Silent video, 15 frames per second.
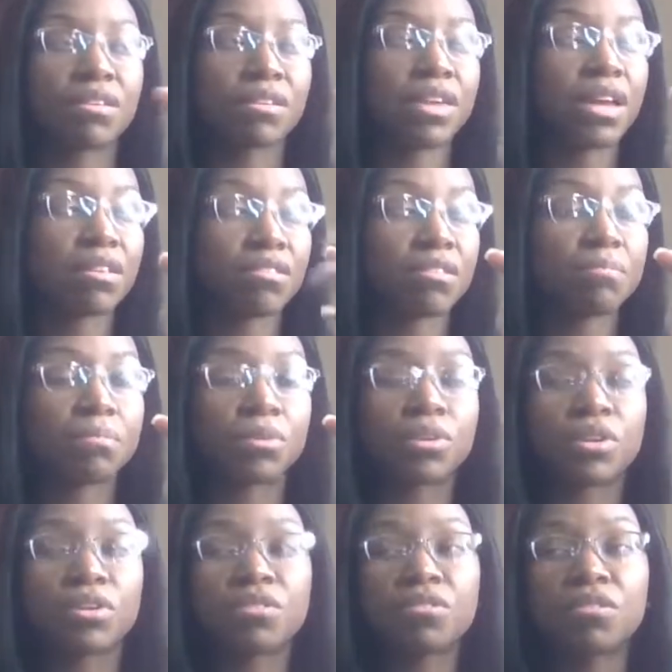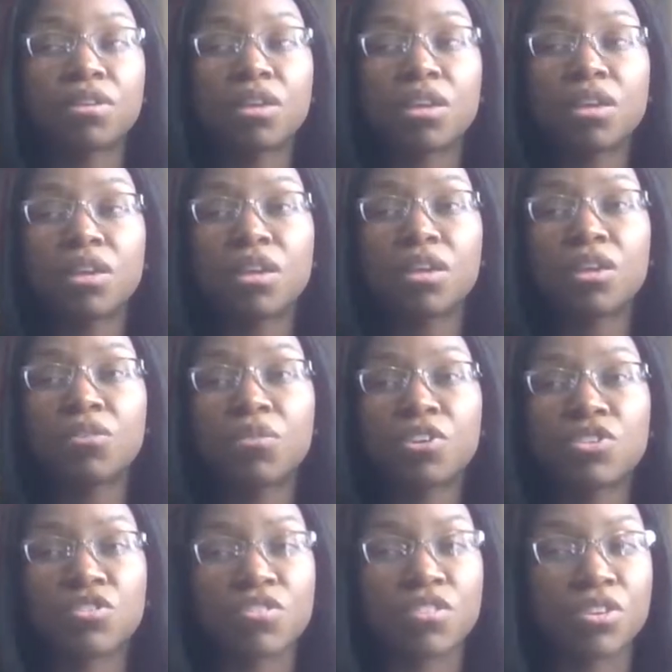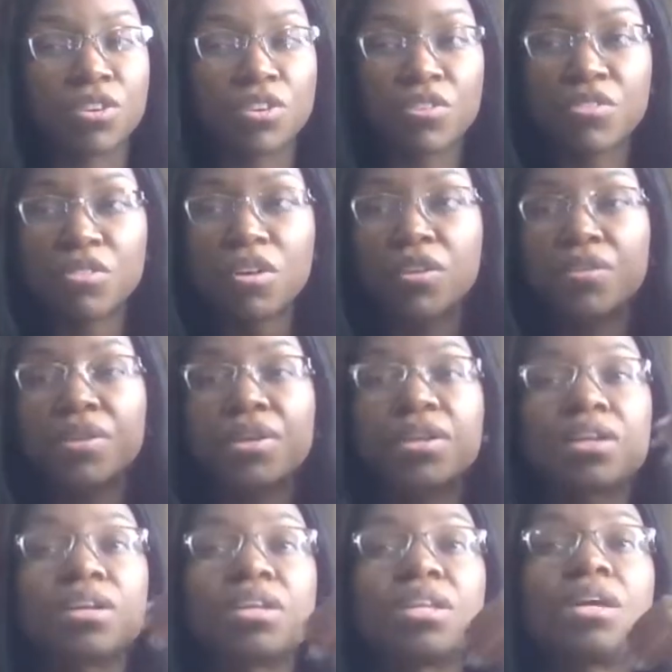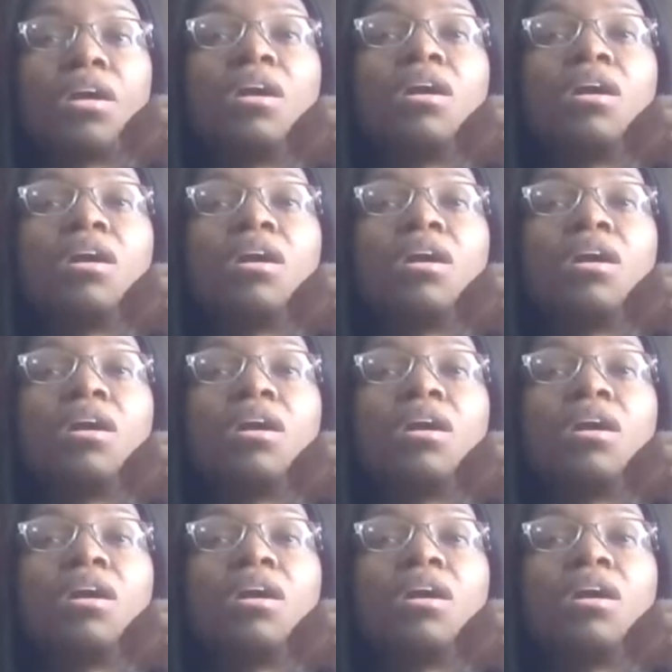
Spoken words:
yeah, simple nursing, registered nurse RN,